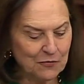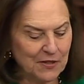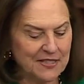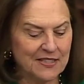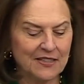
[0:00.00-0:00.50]

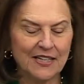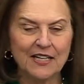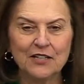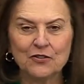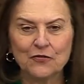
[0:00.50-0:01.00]
recently
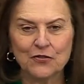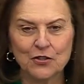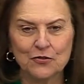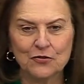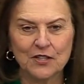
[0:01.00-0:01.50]

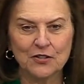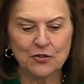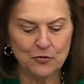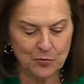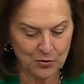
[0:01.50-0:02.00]
interviewed the
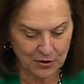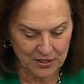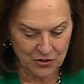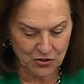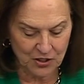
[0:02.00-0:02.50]
new
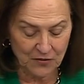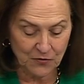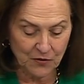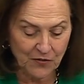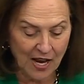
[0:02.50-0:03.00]
police chief
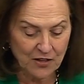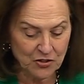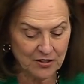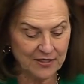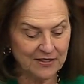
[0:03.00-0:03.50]
of
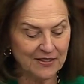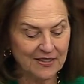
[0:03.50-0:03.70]
Ashland,